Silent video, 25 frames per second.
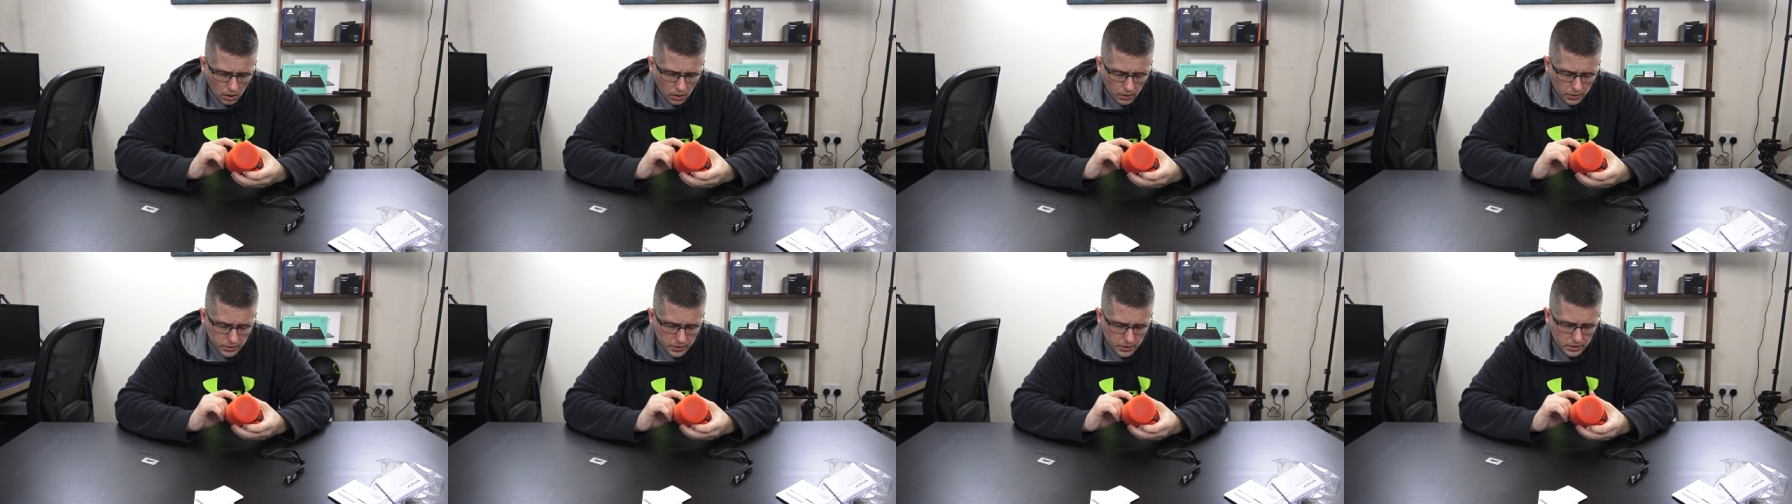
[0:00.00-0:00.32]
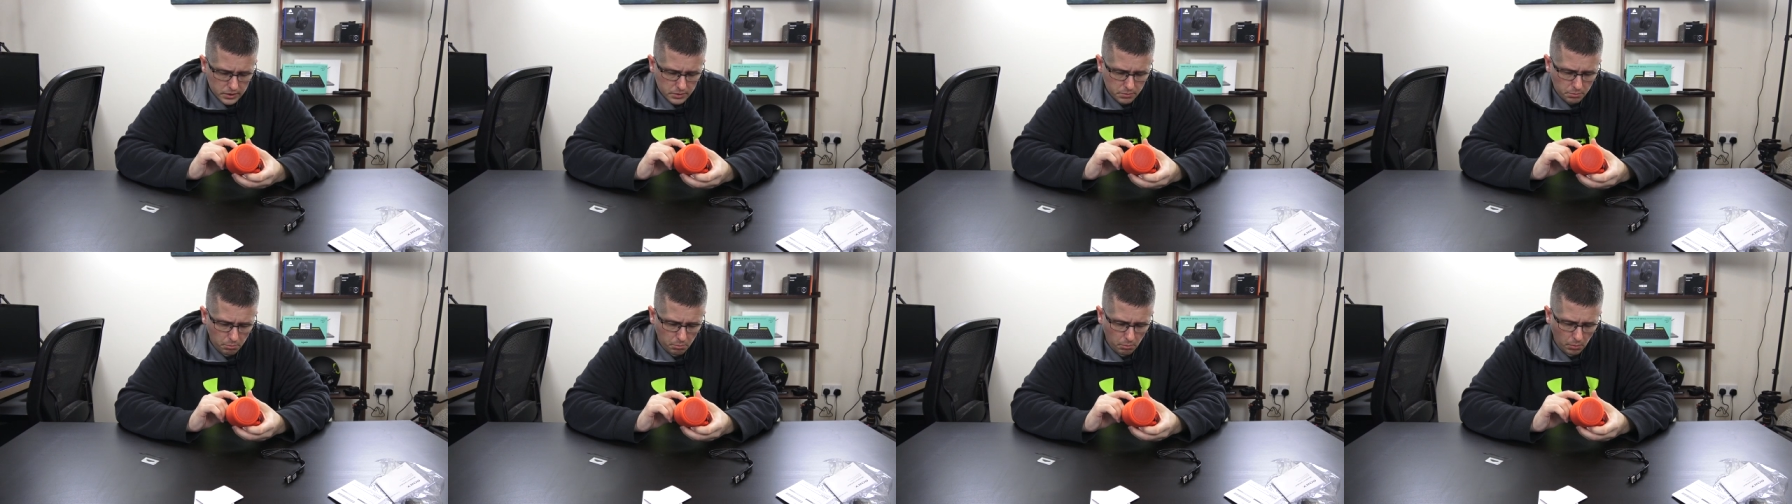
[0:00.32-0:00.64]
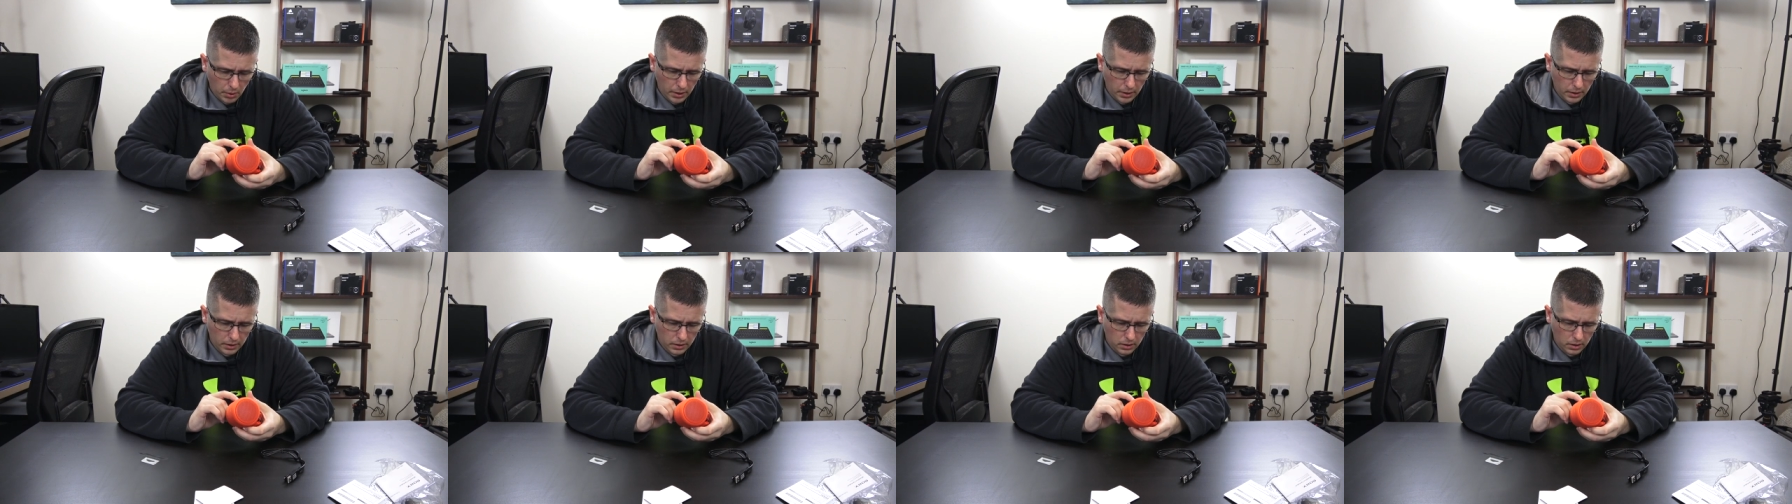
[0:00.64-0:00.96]
It says
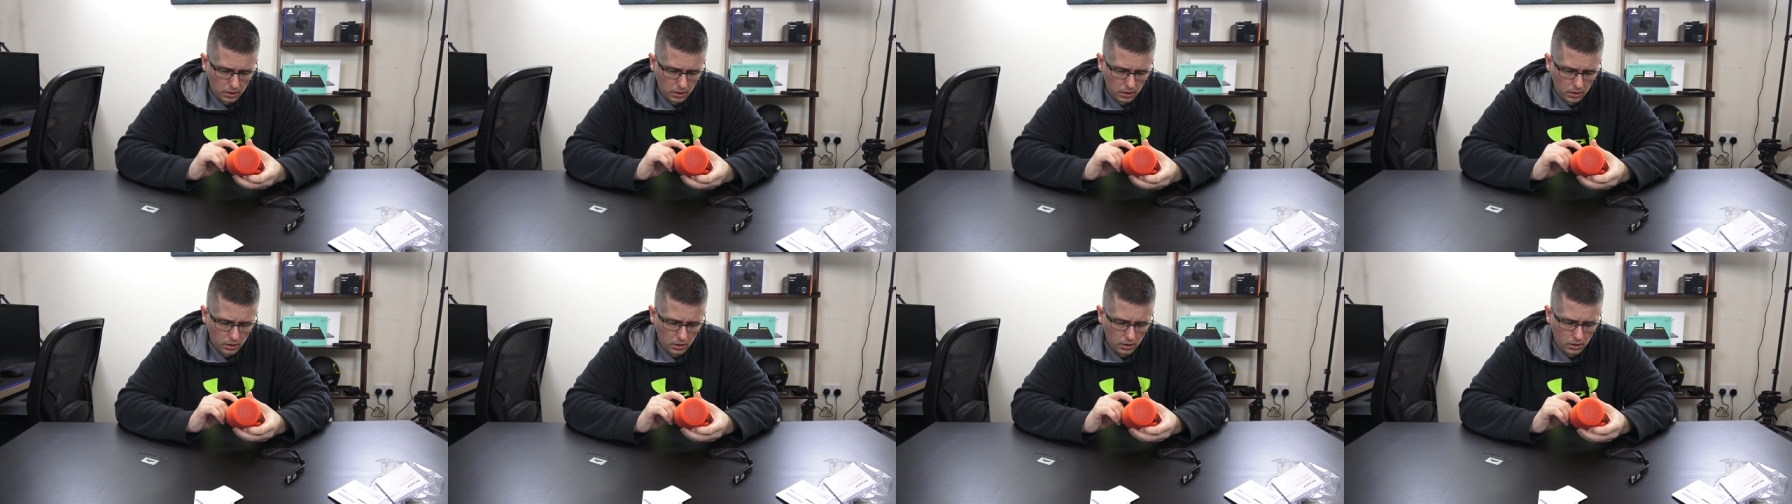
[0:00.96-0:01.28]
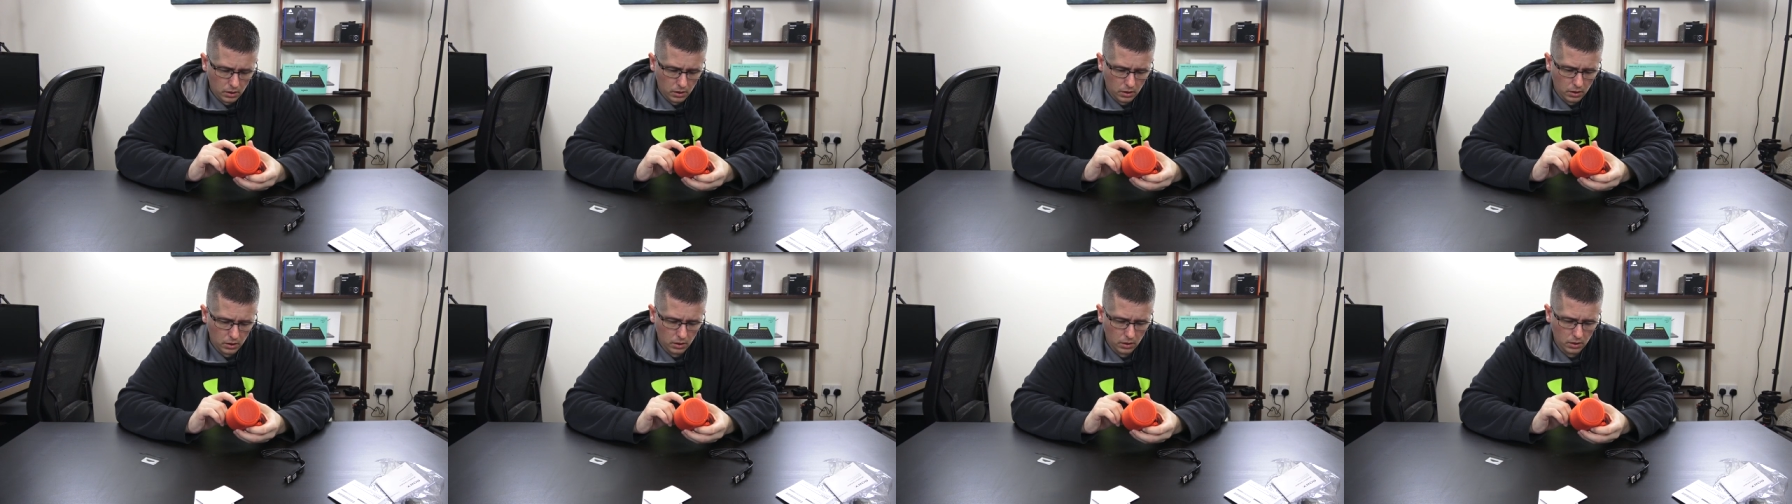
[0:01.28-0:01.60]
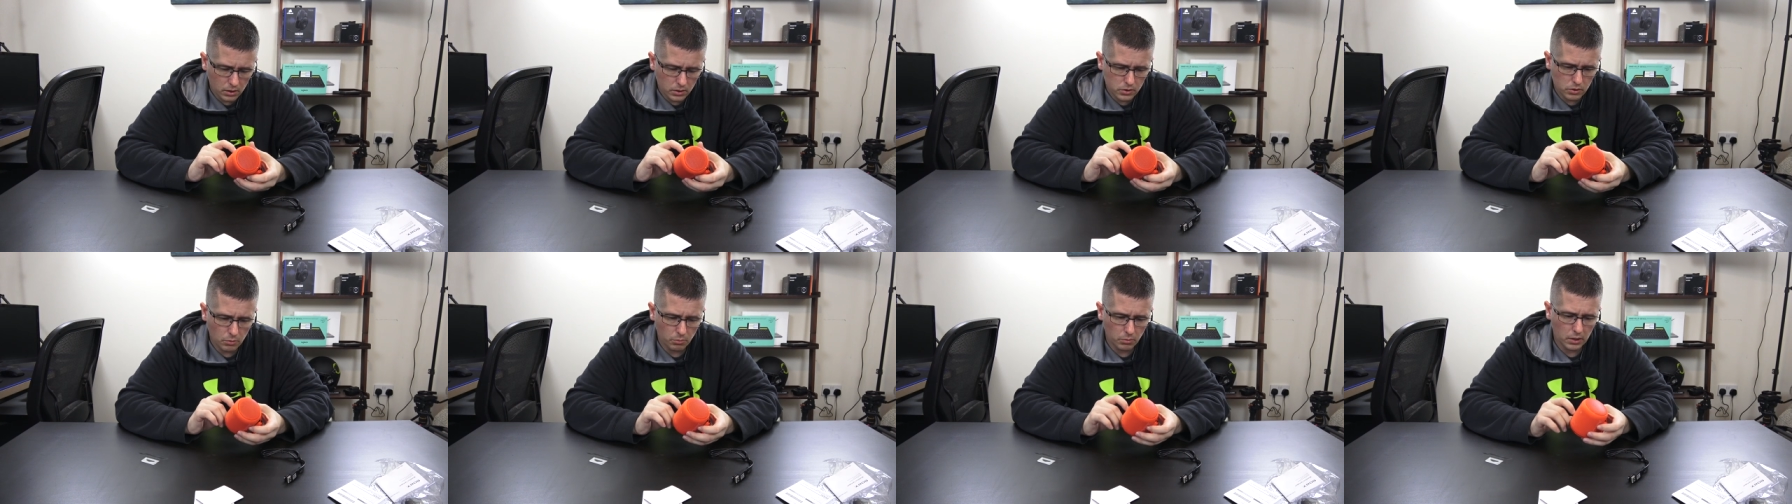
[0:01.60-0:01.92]
mic.
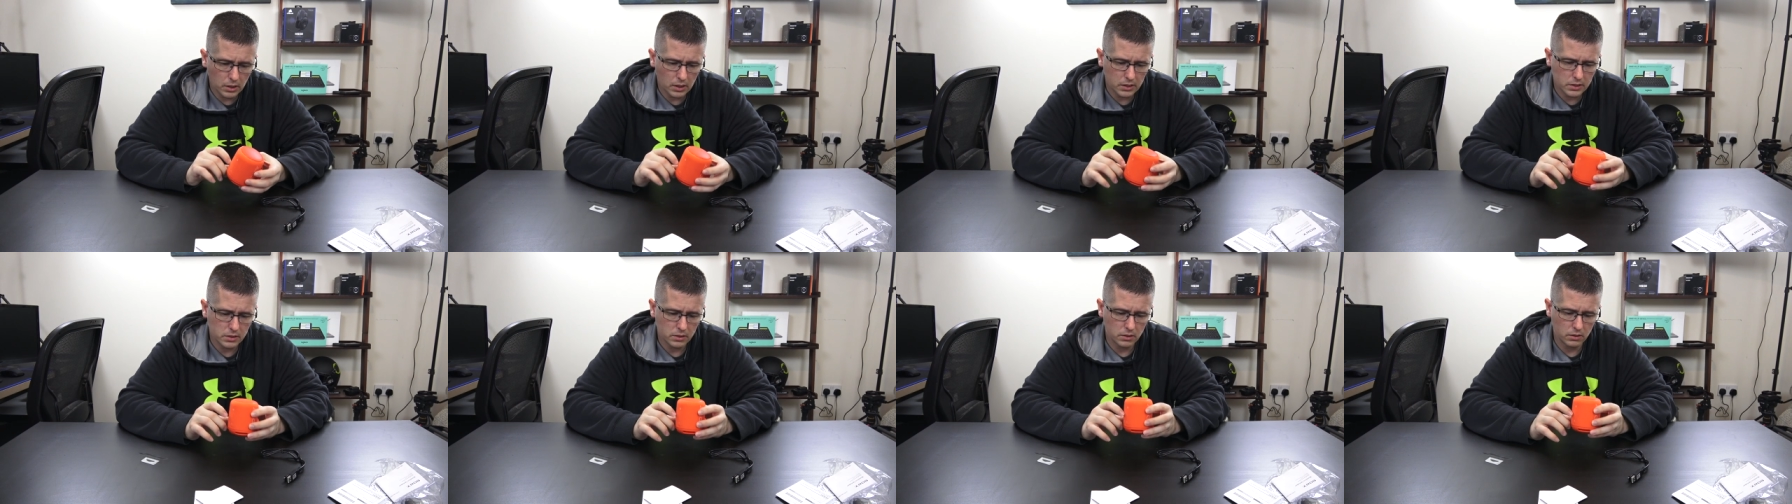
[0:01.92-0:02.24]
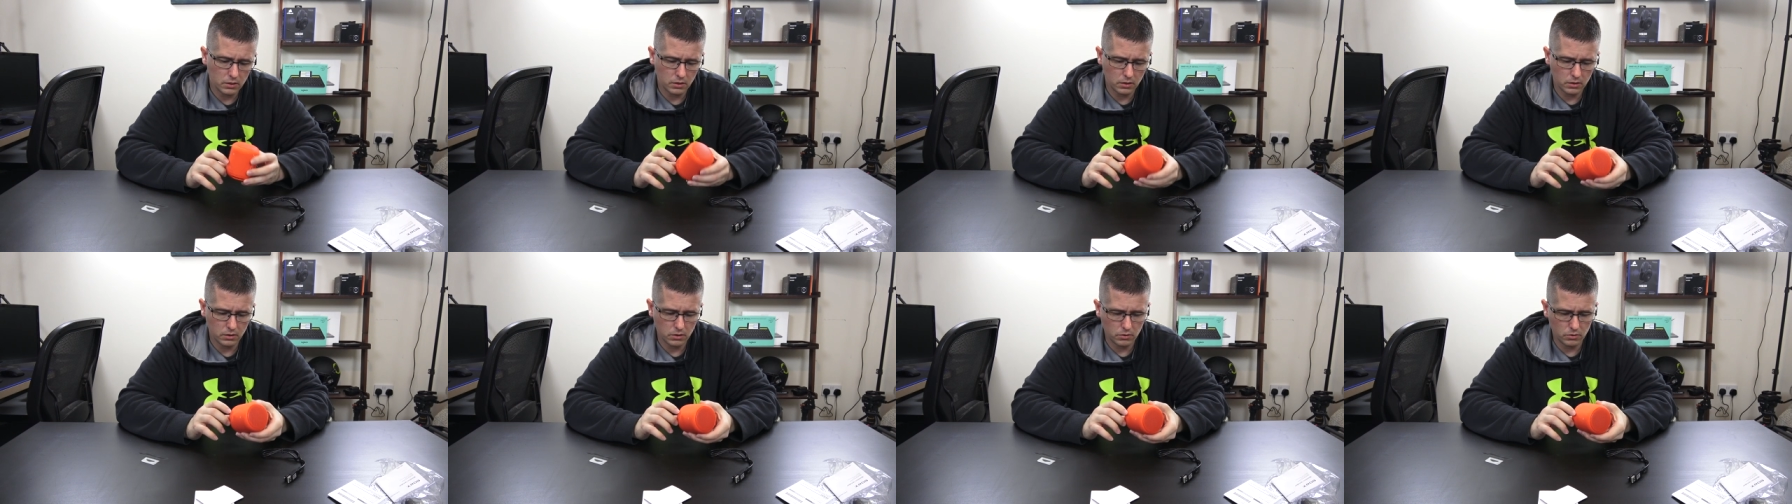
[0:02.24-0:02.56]
So I'm guessing that